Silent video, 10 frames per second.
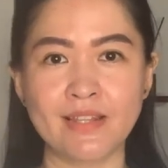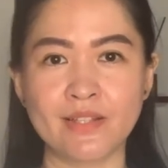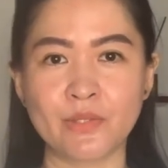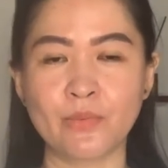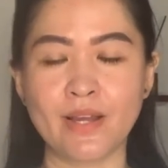
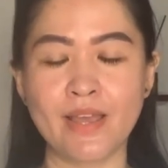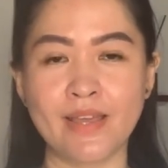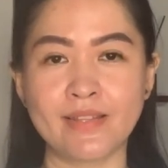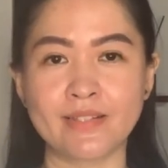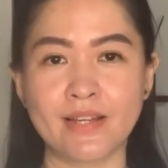That's why
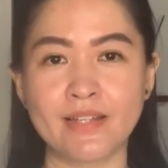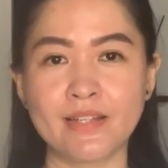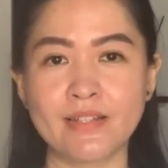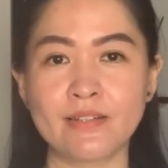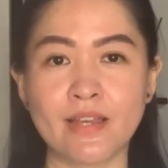I
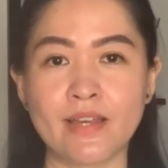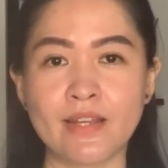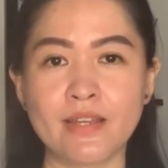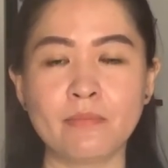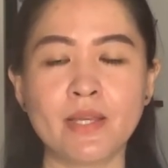decided to get
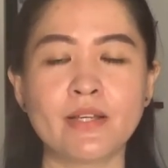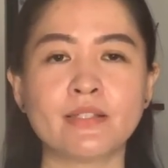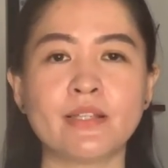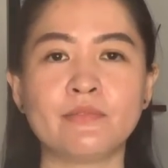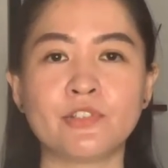it
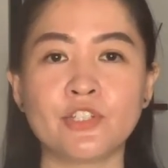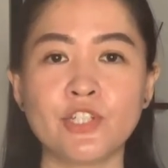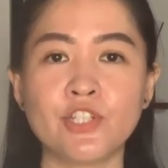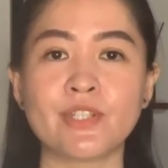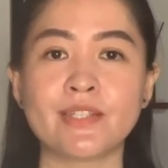because I have
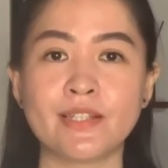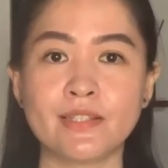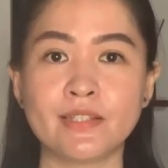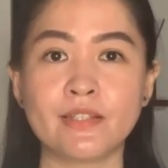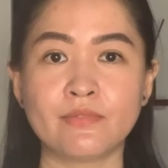such
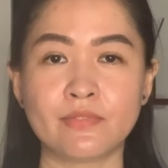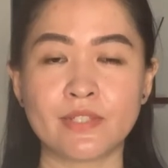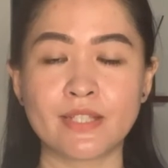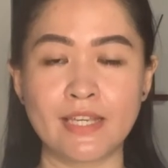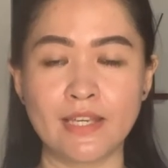sensitive
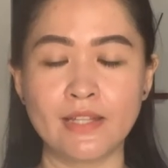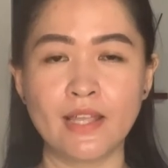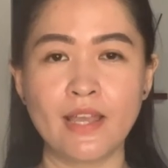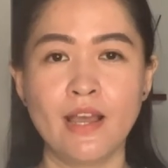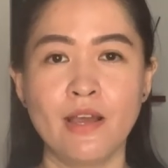skin.